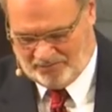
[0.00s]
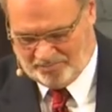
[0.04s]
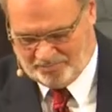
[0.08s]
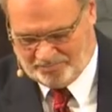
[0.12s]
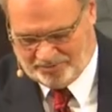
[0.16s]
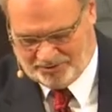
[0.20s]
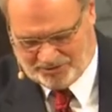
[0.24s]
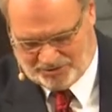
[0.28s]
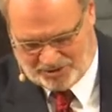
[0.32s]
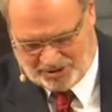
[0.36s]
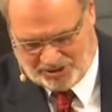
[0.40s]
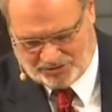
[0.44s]

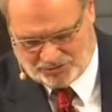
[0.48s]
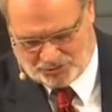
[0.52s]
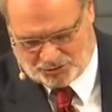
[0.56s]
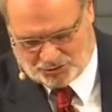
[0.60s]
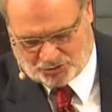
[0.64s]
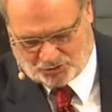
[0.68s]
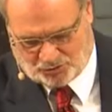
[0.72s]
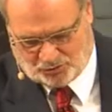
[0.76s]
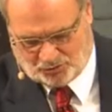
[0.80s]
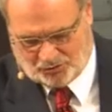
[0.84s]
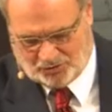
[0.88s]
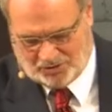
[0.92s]
And then we
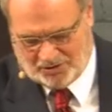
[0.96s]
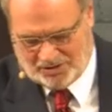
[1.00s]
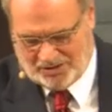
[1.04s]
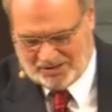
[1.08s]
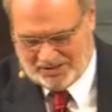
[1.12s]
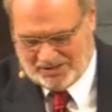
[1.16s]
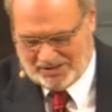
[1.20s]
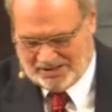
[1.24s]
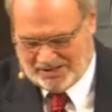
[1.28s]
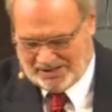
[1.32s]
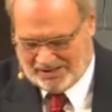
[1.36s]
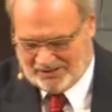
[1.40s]
have
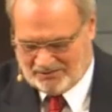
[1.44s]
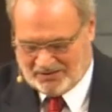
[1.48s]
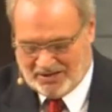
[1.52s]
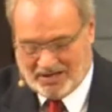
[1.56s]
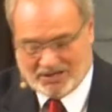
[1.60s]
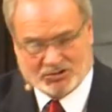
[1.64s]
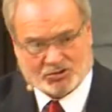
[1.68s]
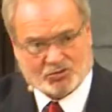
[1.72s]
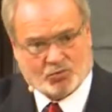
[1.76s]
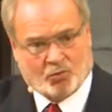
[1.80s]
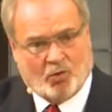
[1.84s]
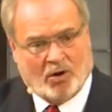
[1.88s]

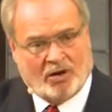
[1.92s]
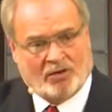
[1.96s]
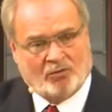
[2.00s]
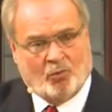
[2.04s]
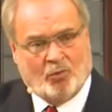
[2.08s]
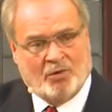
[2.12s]
potential,